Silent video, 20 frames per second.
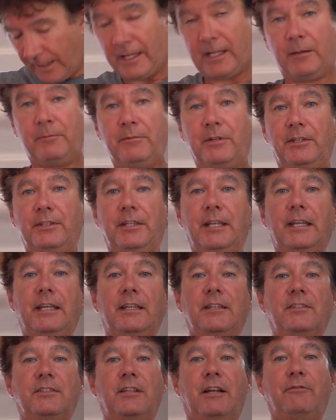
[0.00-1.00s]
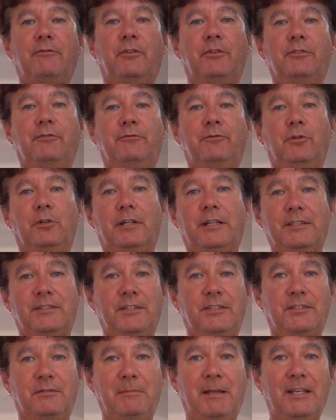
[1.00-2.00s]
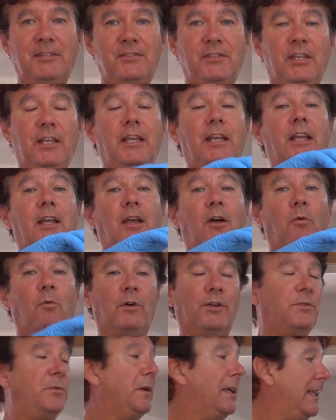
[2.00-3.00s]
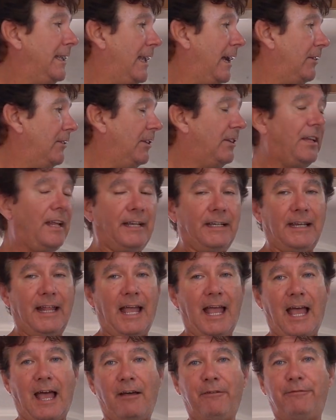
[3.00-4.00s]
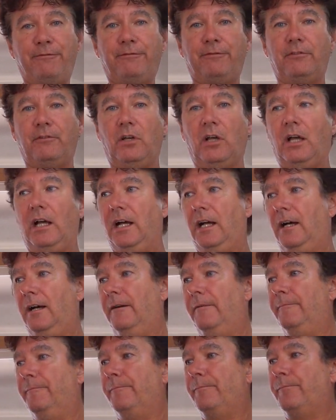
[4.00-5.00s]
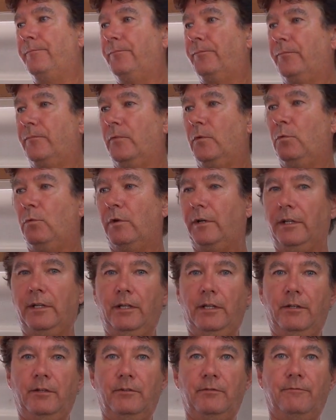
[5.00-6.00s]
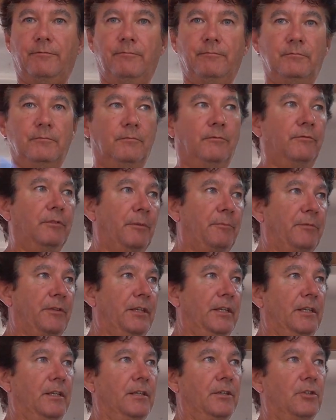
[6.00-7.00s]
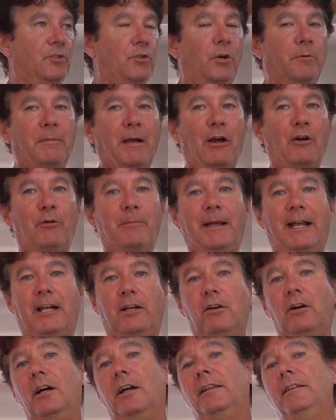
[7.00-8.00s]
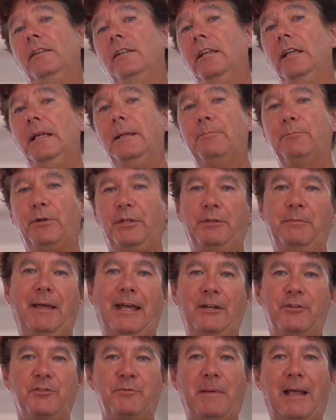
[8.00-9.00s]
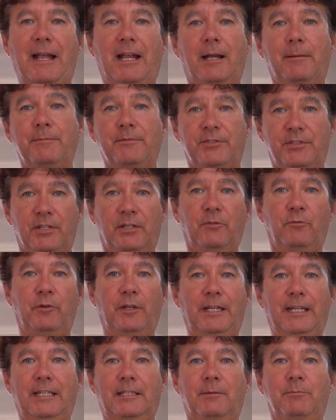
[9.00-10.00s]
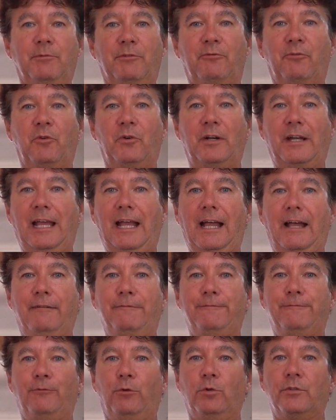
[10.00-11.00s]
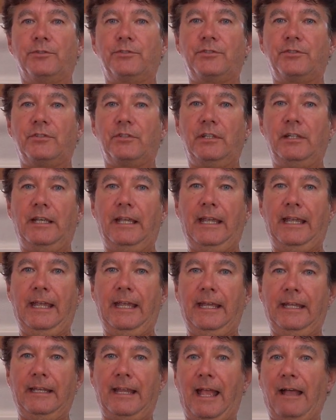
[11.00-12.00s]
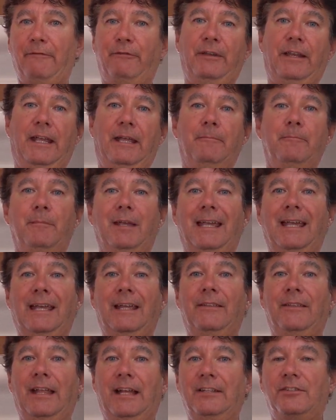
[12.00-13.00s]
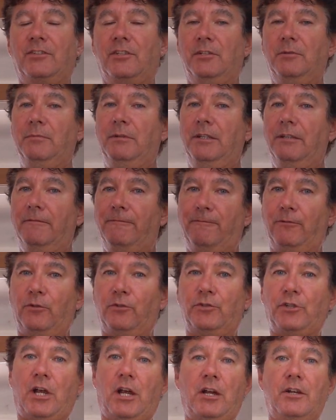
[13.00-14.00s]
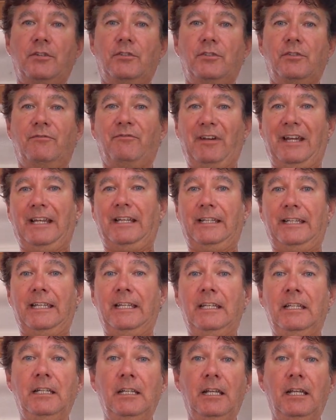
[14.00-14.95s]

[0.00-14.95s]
and I'm done kicking stuff on the floor because it's a mess. Once we get down to 10 and a half, um, we're gonna flip the shore power back on, bring the batteries back up and see if we can get them to four and a half volts and half an amp, and that's gonna be a full charge finally